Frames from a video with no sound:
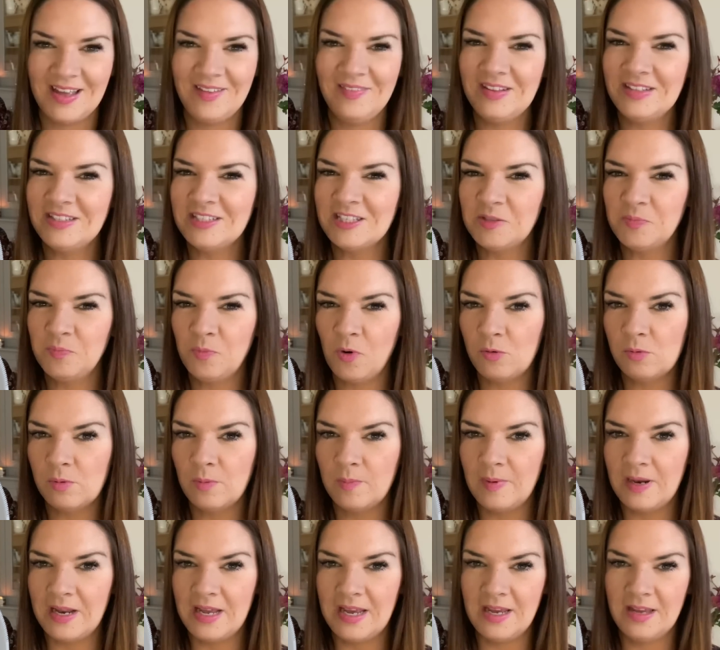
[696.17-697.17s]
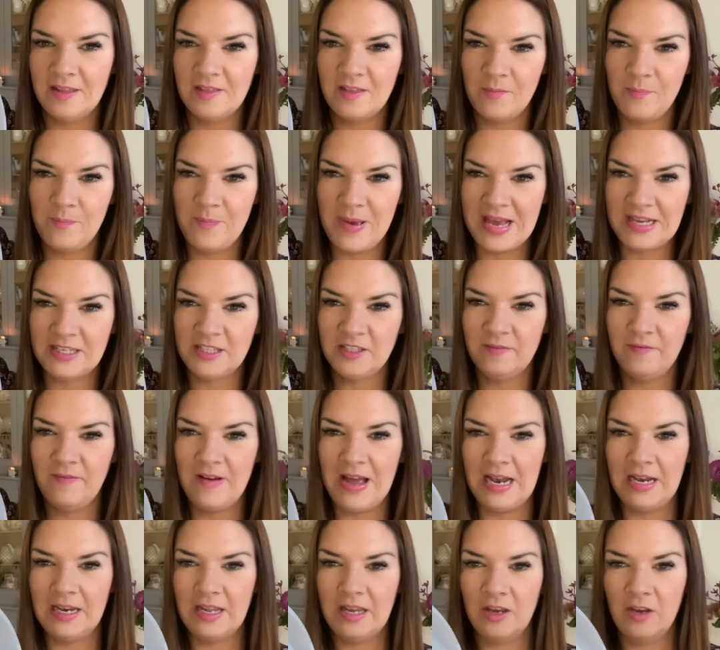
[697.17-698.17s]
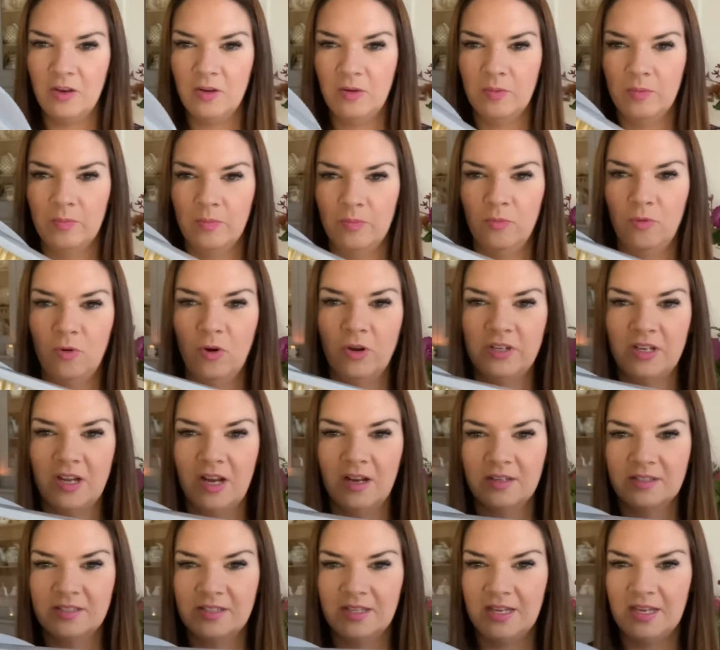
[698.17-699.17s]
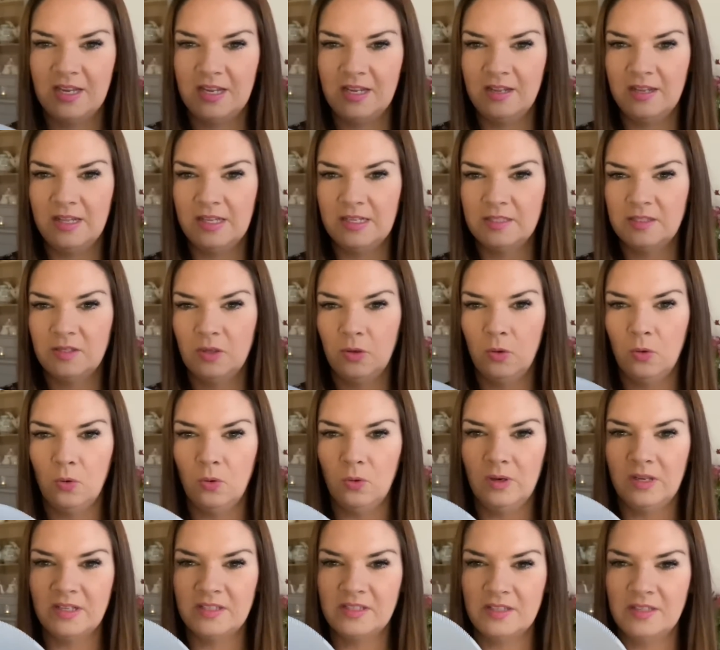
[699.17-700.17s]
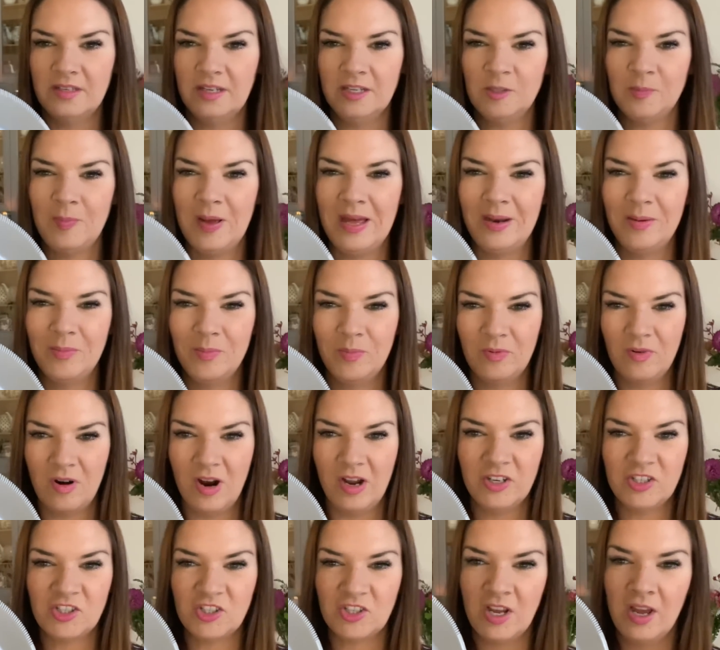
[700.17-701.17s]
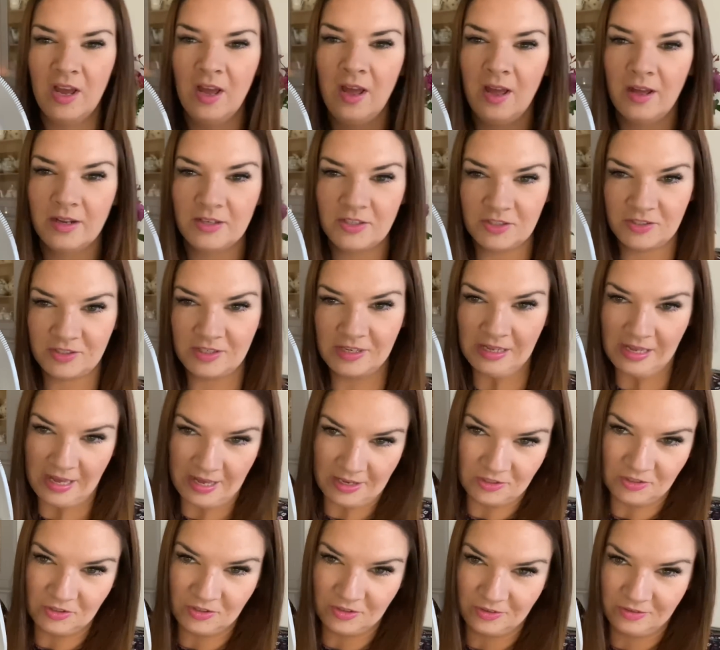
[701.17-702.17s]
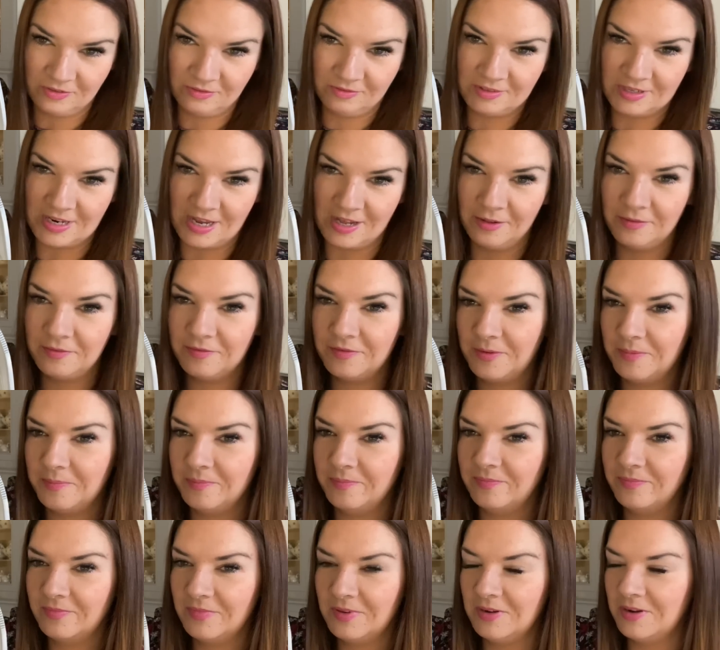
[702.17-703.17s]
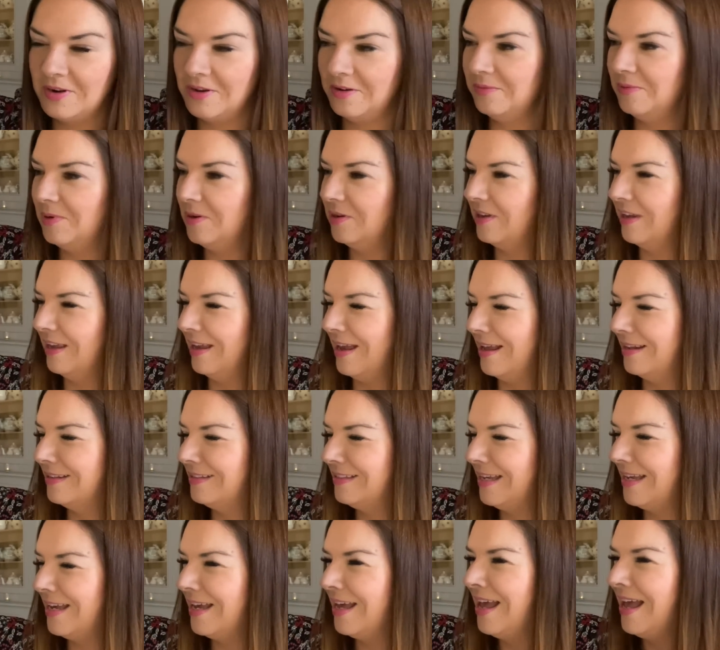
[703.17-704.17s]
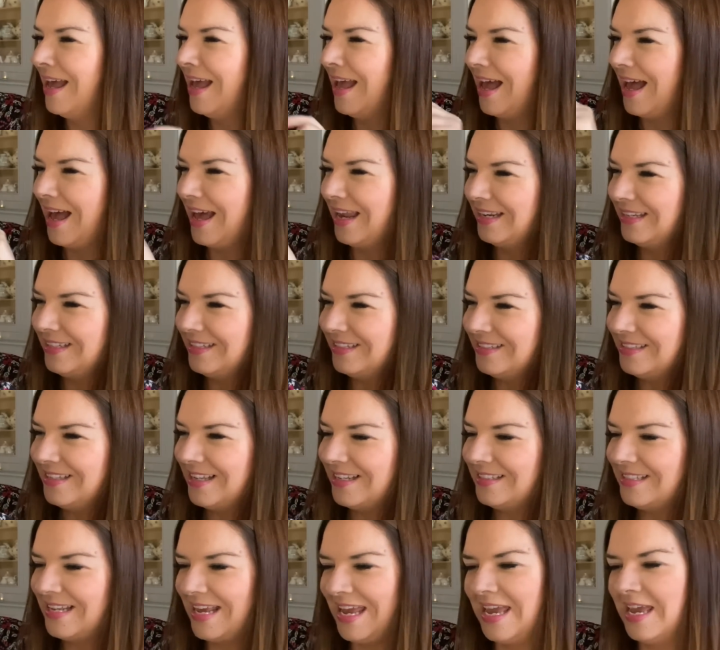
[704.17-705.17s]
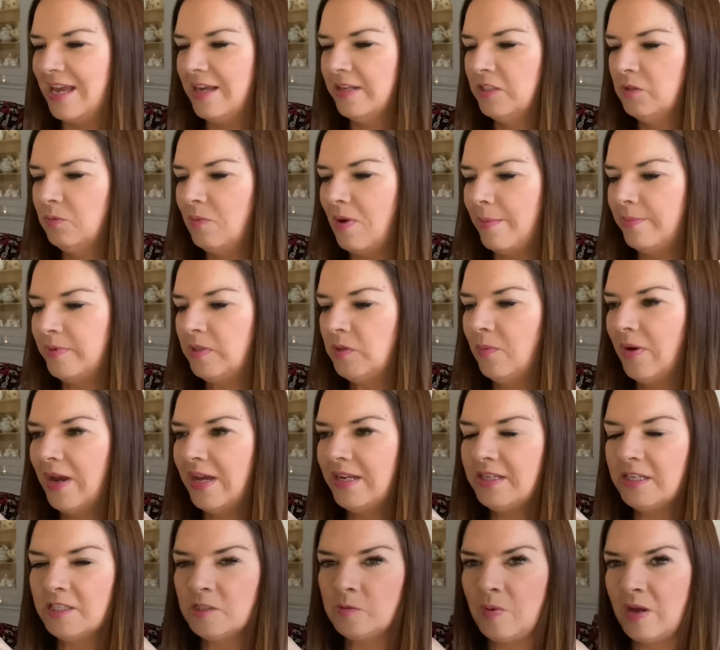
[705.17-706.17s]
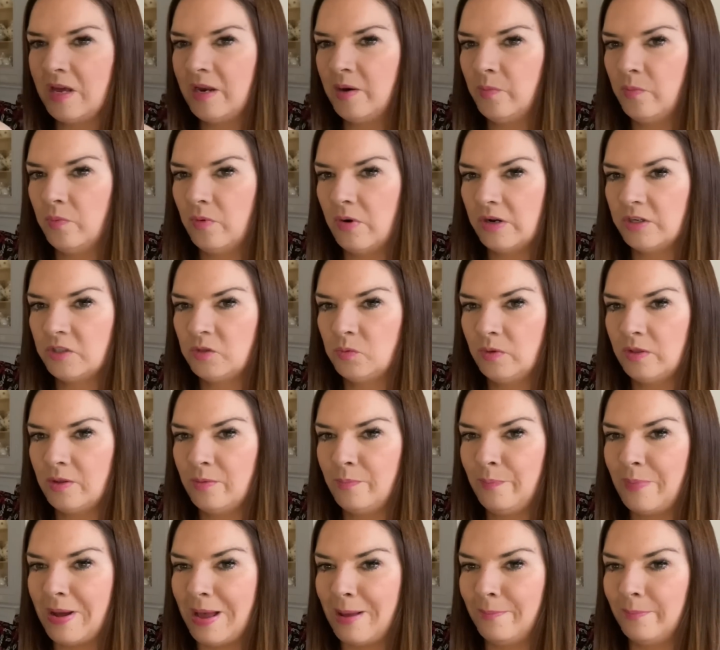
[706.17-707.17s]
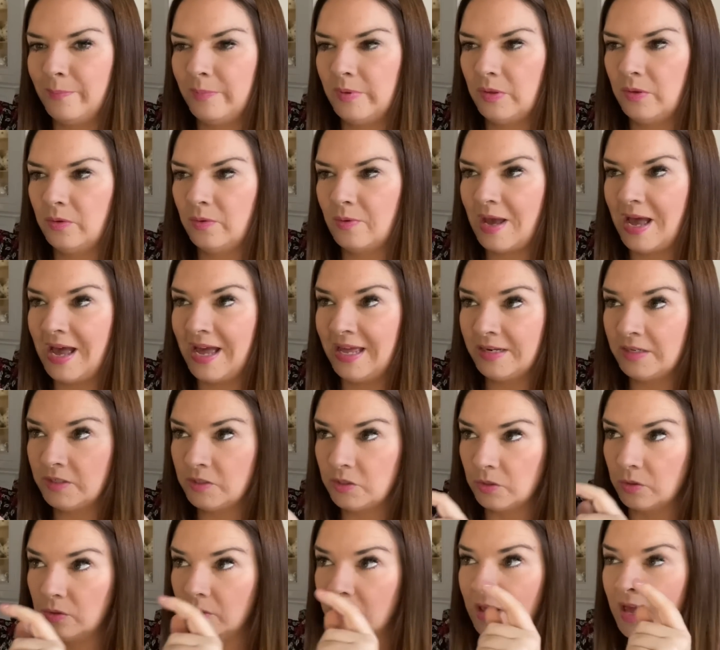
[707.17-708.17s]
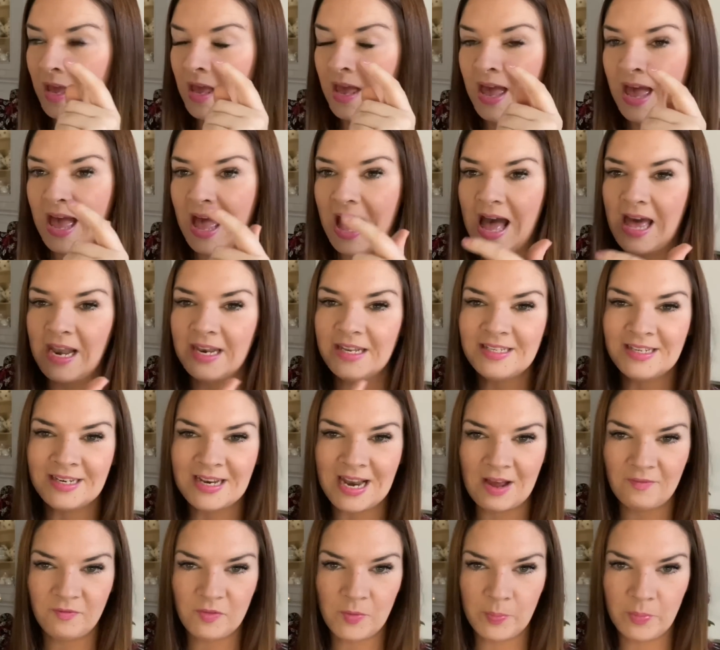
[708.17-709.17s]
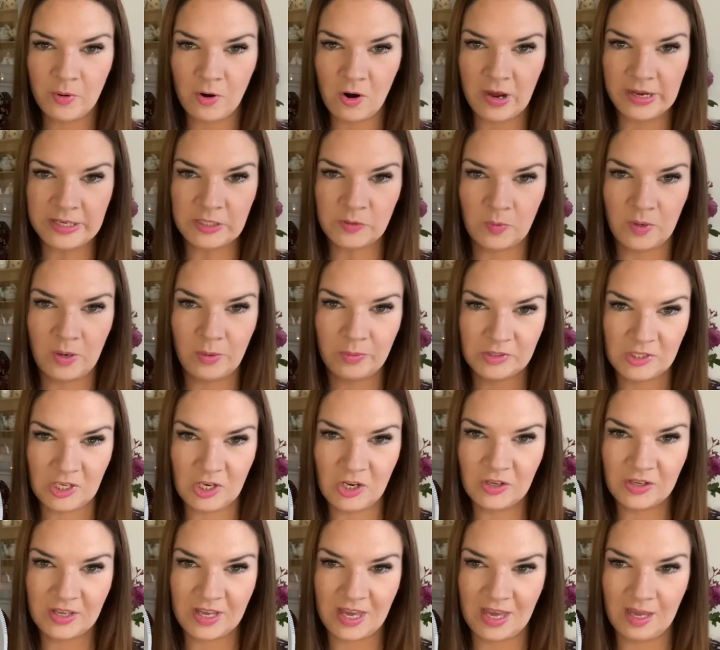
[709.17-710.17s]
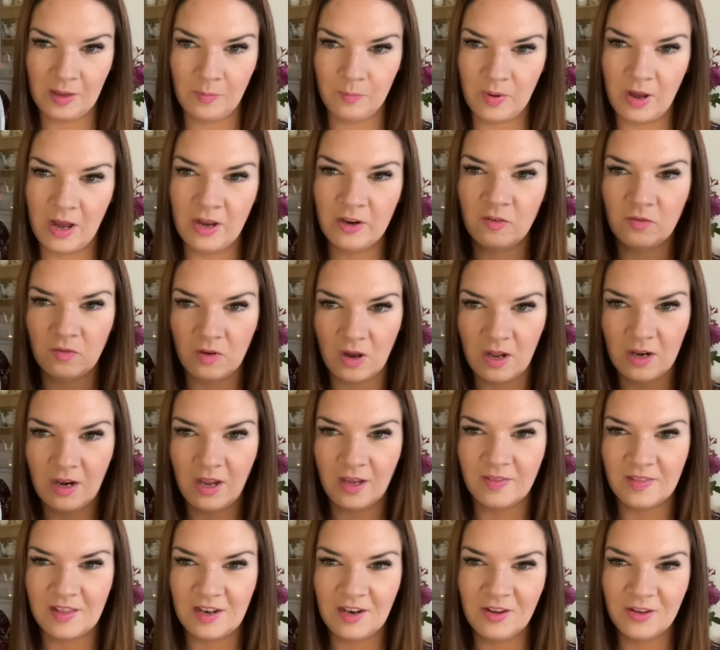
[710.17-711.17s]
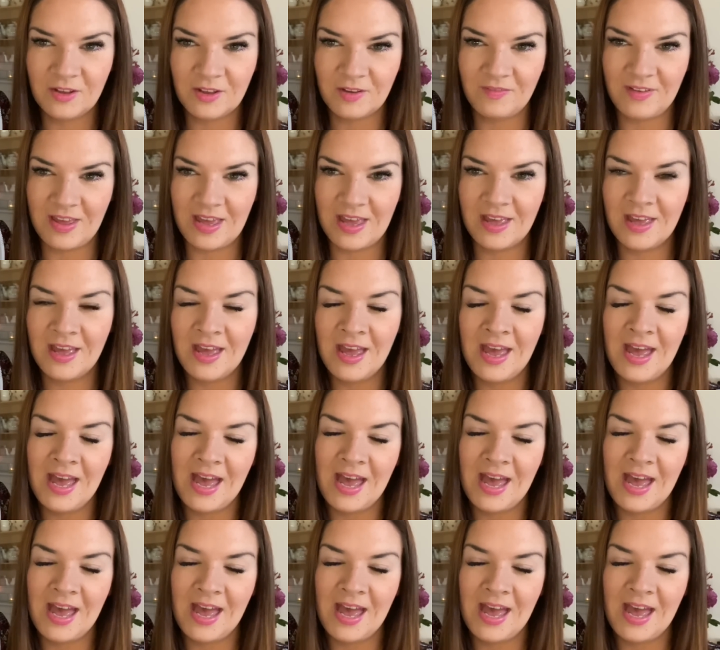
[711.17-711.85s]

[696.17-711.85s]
And this is probably the best value product in this haul. It's a dustpan and brush, just in case you couldn't tell from, you know, looking at it. And it just says here, swept away dustpan and brush with a bamboo handle. And they didn't have the price when I was looking, but I like the look of it.